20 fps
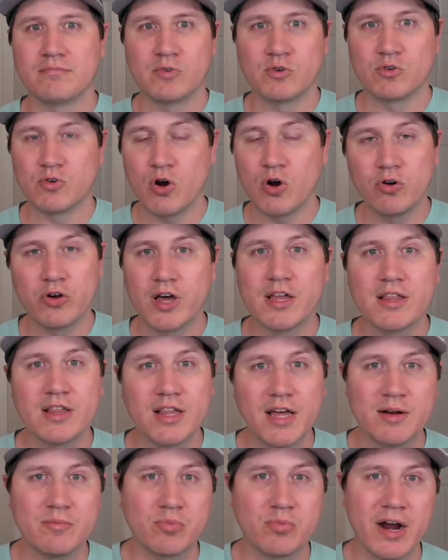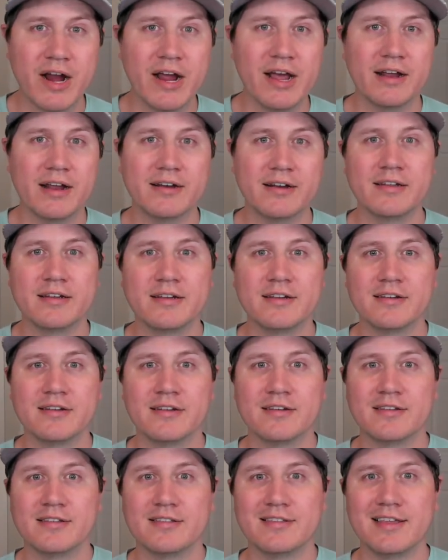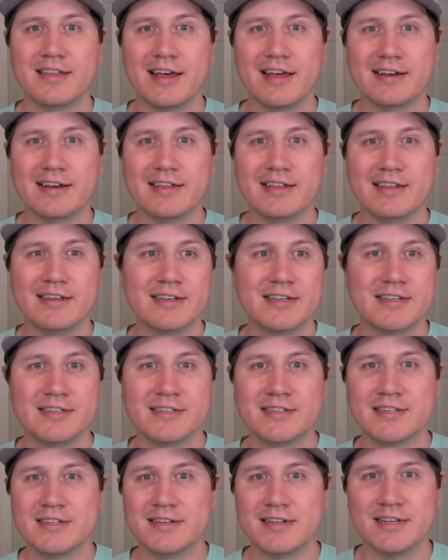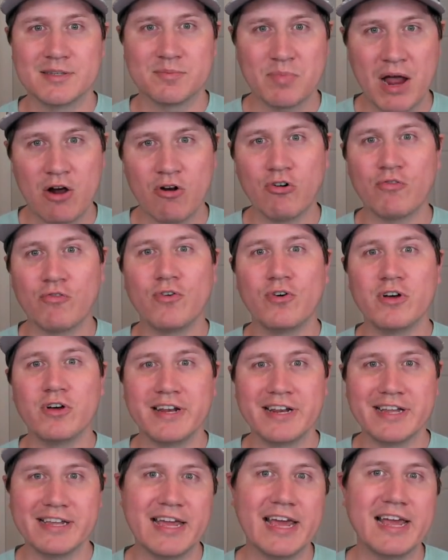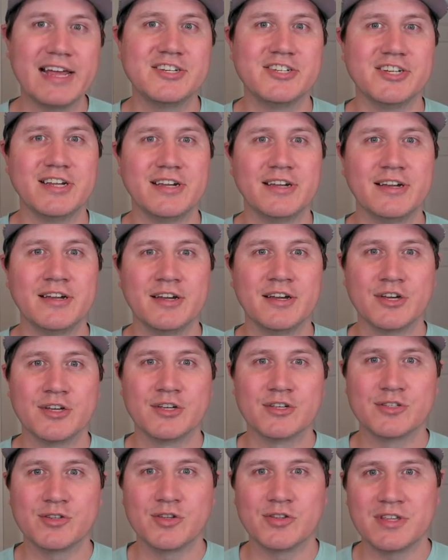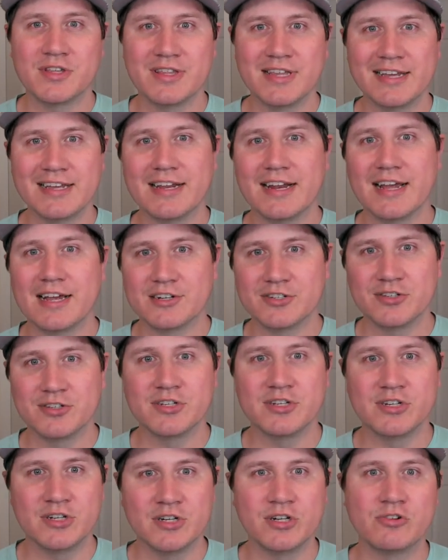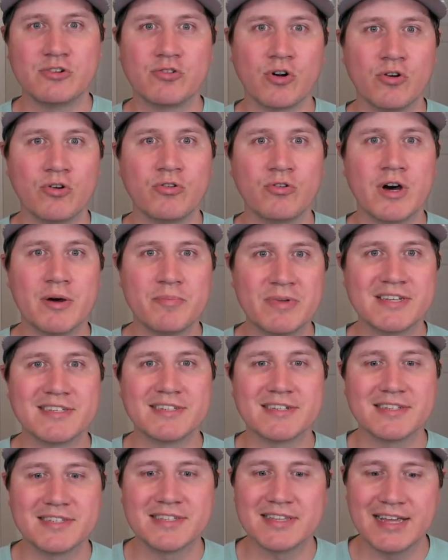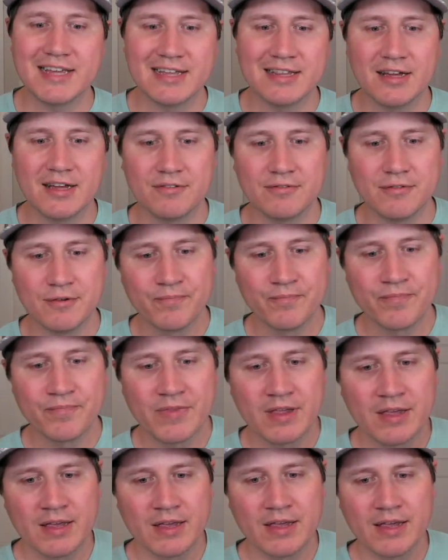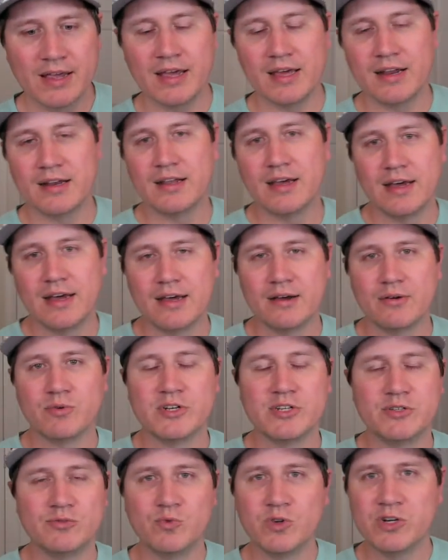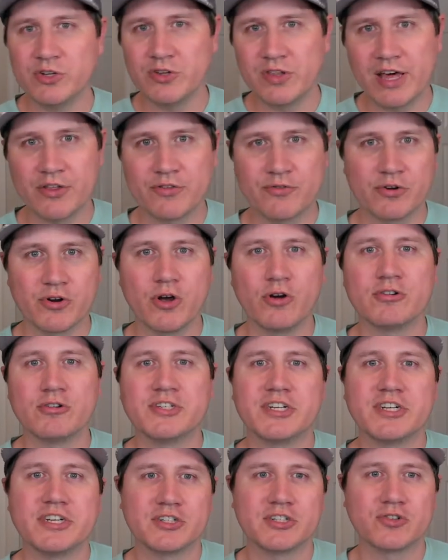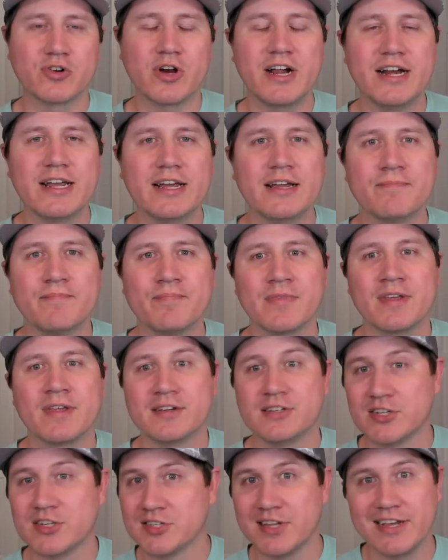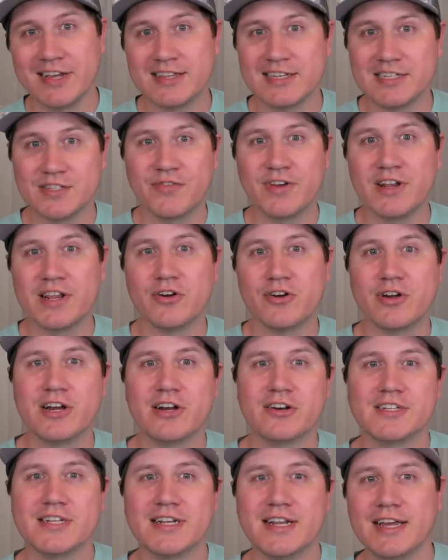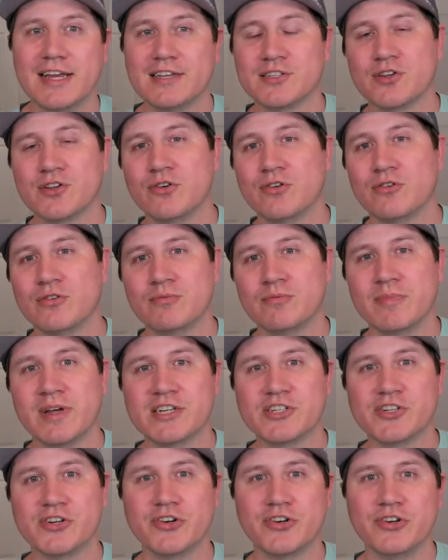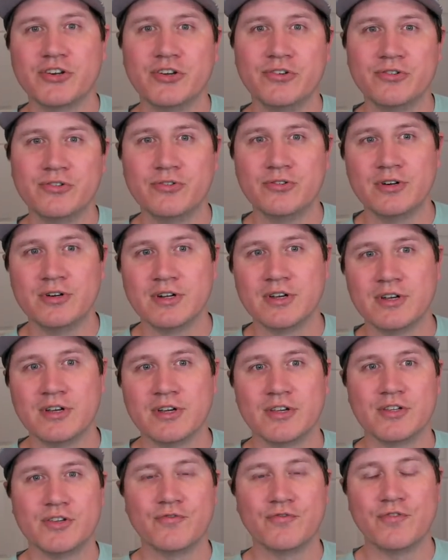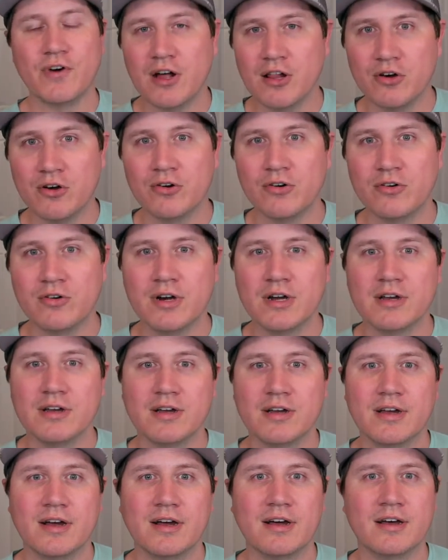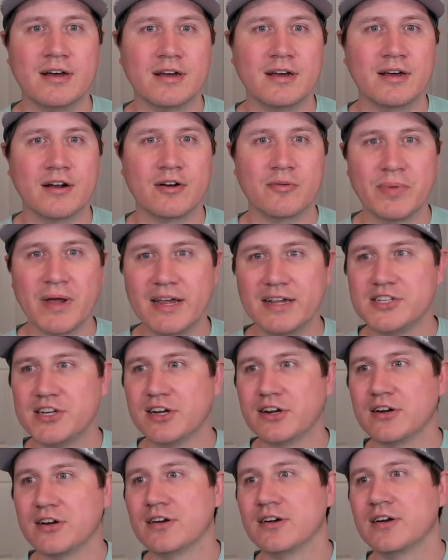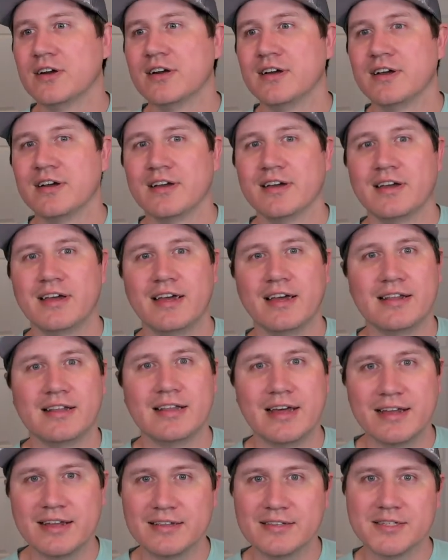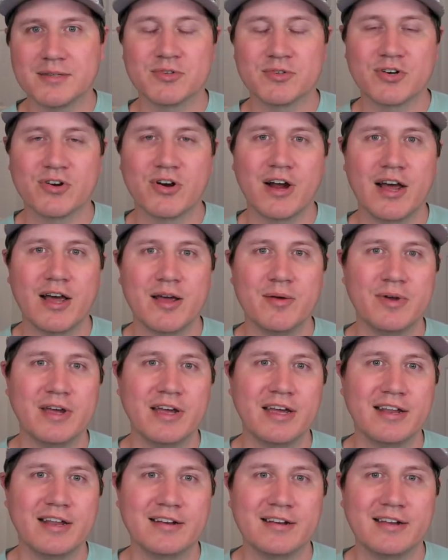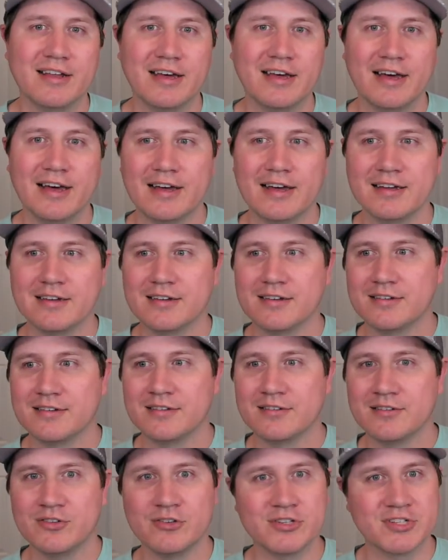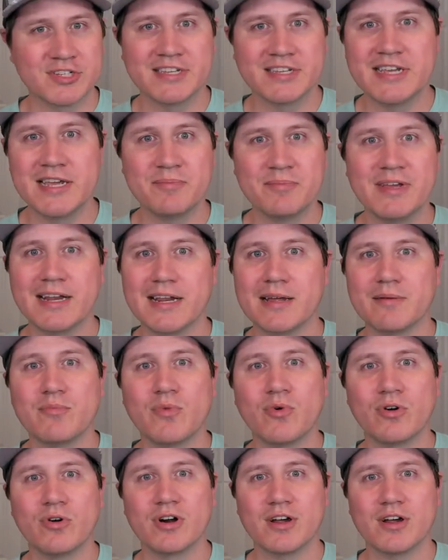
grow an online brand that is powerful and engaging so that they can actually grow a business that they love. And we do that through coaching and training, just like this video here today. So make sure you follow our page here and like and subscribe, and you'll just keep getting more